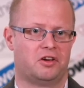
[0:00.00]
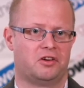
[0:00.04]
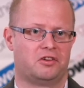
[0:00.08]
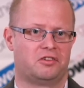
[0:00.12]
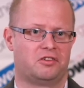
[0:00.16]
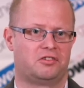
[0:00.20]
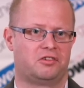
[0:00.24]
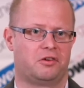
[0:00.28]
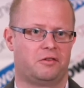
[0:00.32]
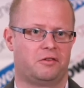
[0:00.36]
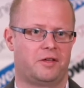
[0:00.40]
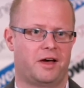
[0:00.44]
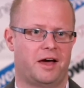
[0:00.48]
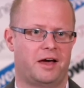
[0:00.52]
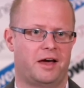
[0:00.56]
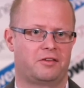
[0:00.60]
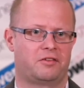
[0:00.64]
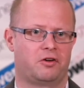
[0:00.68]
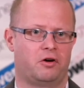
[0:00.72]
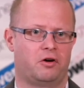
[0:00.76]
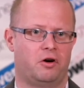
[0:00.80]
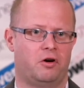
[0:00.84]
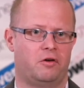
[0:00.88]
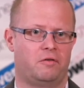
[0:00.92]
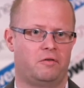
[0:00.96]
So
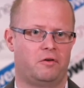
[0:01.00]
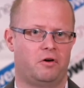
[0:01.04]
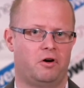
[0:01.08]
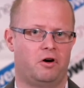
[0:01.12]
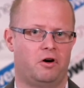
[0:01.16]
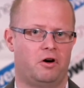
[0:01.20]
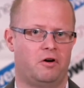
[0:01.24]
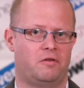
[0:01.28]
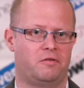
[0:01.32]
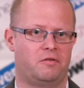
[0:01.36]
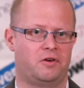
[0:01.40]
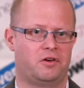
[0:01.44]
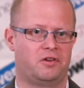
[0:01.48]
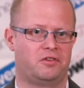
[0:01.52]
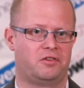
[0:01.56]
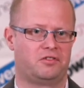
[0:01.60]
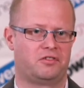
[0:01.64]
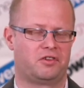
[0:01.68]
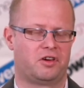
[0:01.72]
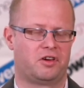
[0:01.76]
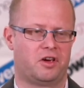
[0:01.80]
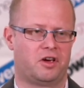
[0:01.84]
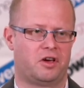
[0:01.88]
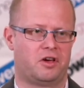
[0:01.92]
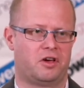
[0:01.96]
that
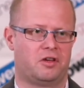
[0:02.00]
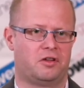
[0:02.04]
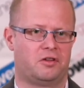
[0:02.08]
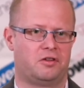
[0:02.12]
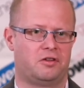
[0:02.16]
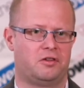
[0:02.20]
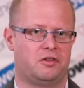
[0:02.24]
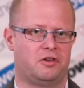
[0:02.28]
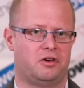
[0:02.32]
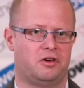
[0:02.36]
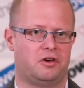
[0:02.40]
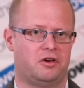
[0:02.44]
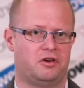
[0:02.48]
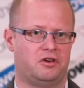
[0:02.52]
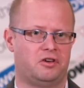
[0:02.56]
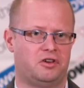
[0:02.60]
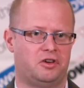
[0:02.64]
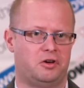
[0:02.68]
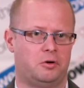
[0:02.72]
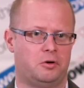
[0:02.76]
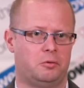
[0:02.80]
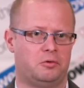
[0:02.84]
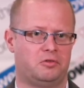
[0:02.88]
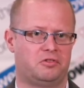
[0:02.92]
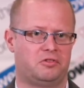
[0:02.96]
offers the
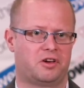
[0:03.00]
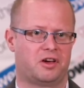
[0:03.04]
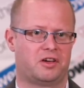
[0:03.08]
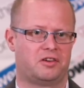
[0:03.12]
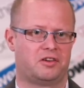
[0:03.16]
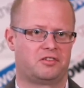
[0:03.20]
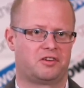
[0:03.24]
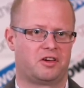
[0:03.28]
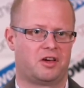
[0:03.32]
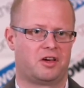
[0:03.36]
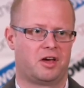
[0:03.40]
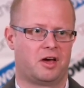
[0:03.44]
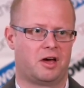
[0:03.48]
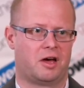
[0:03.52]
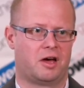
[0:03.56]
users